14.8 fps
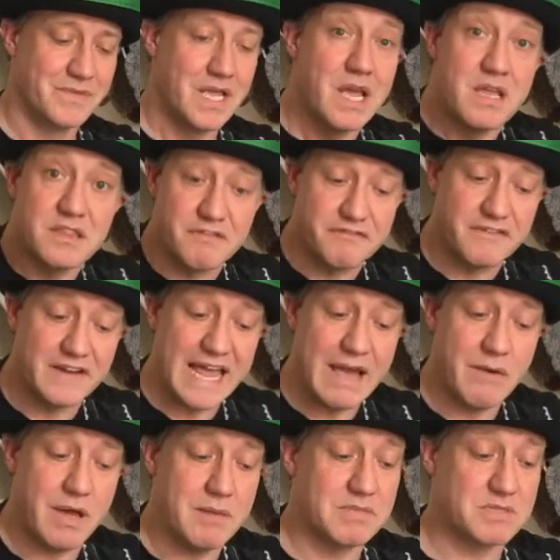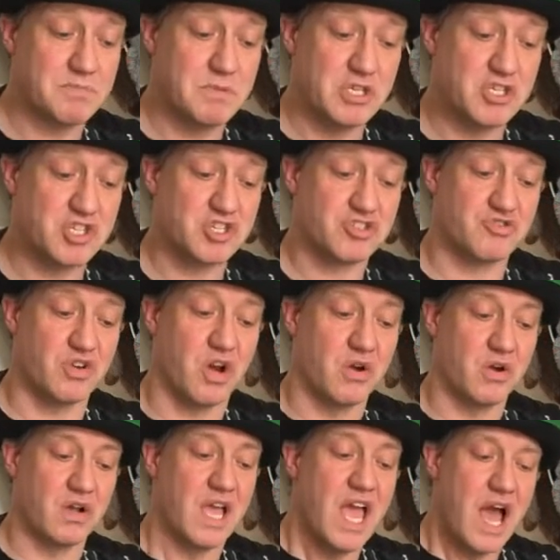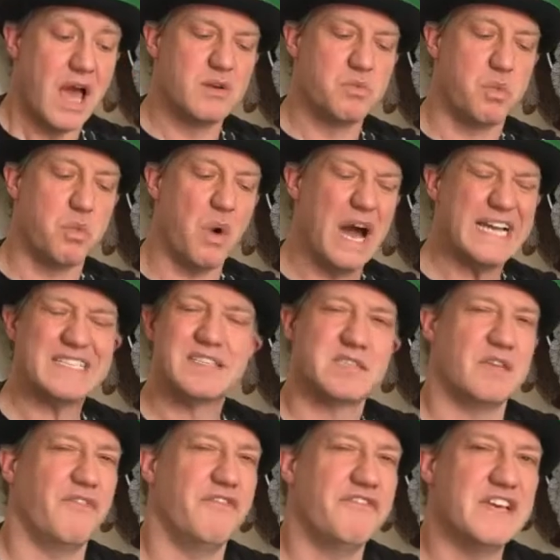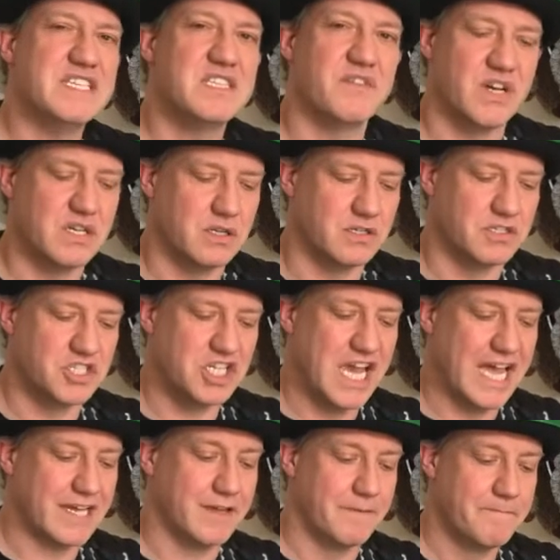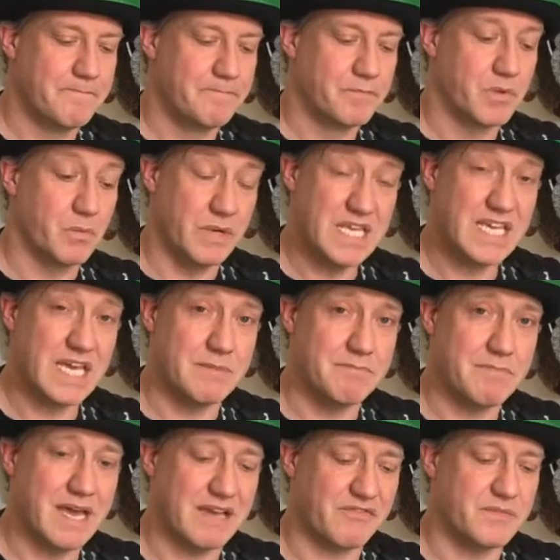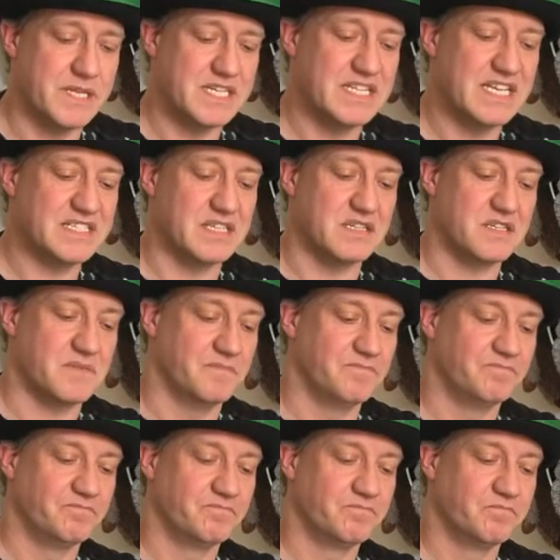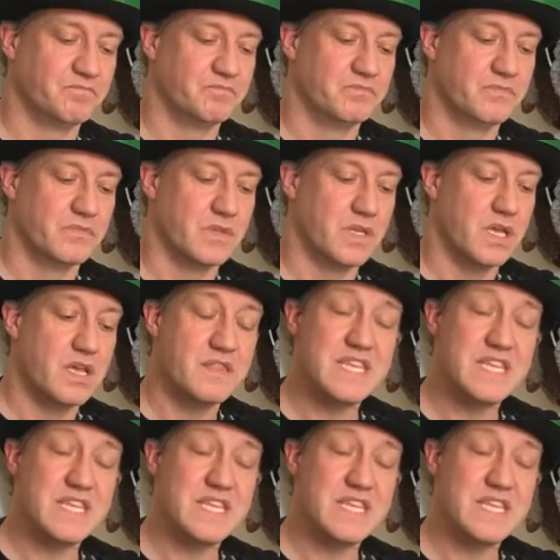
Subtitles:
The flour must be strong and white as the face of Uncle Jack. when he came back from the desert. The